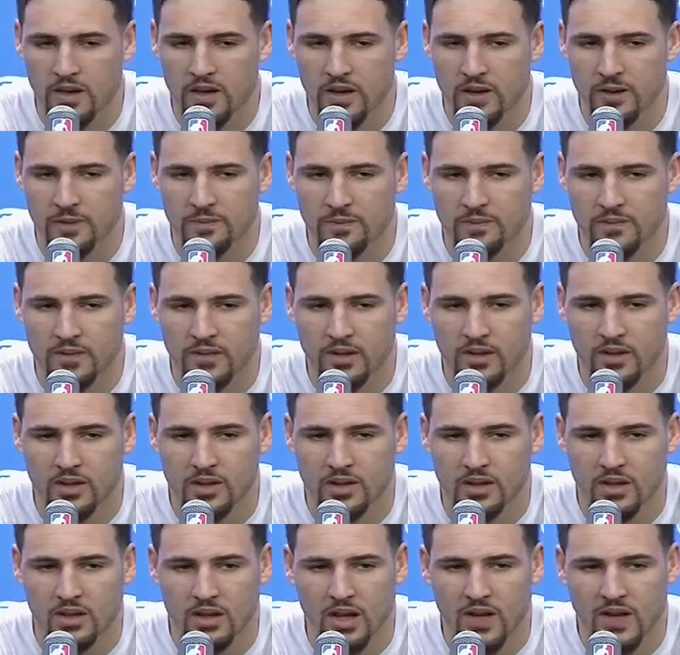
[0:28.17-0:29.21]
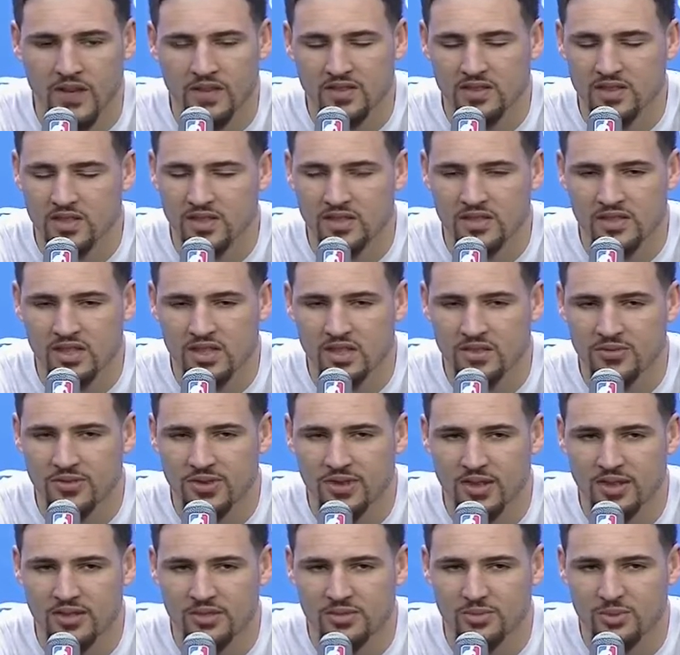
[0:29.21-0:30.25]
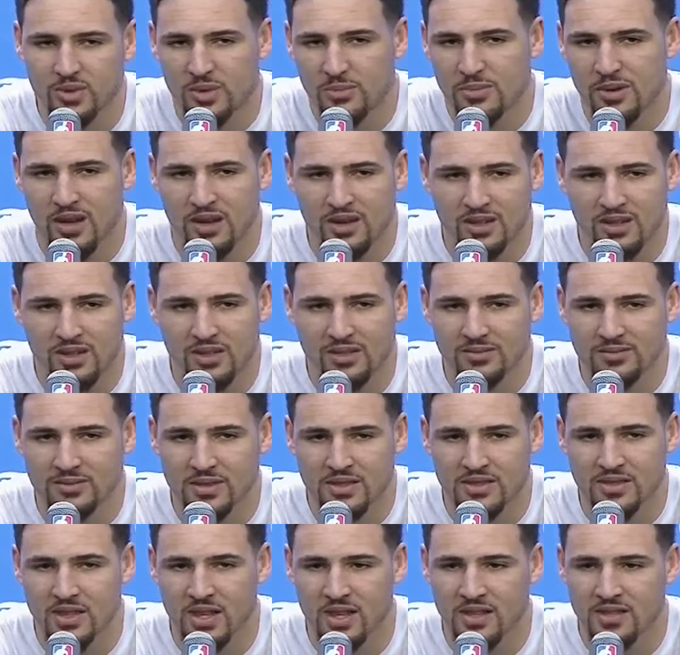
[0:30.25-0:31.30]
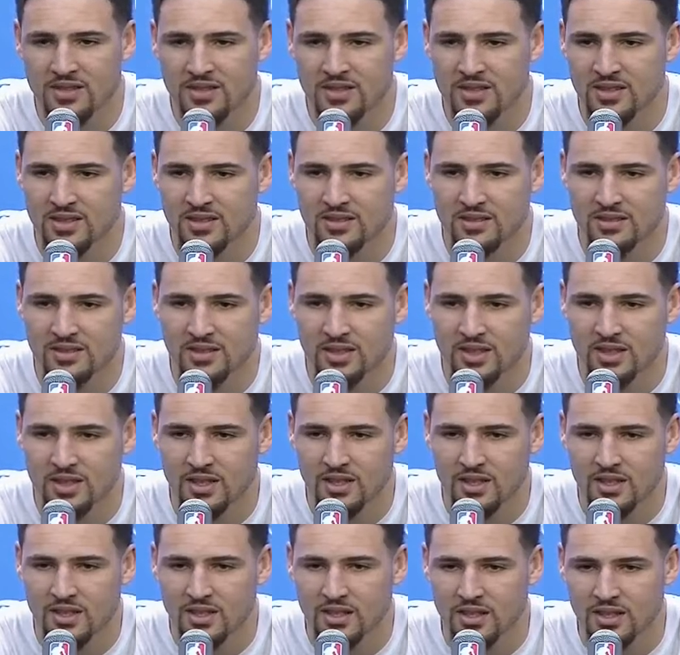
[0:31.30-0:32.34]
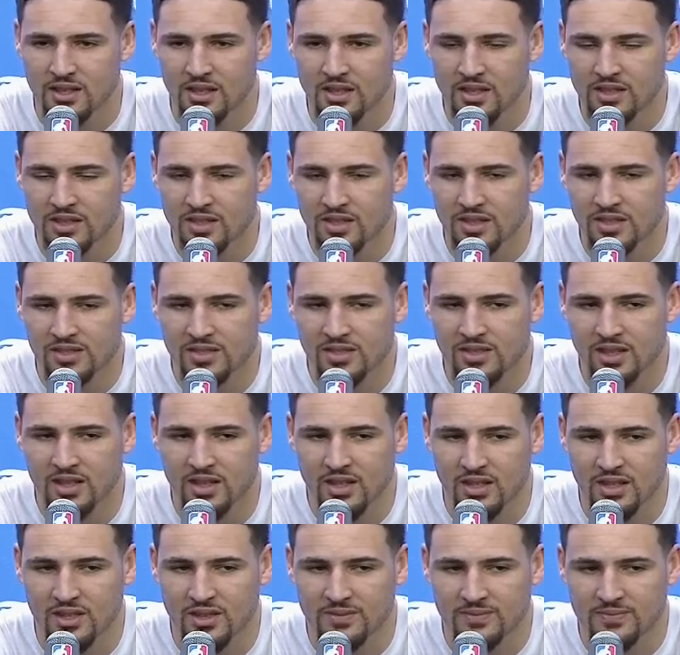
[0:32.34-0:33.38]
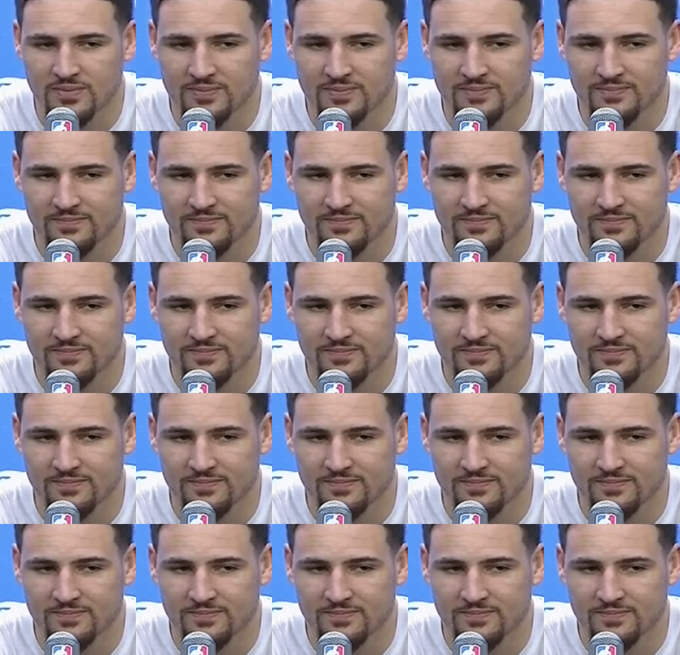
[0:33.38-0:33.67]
Yeah, obviously his defense, rebounding, intensity, and just uh,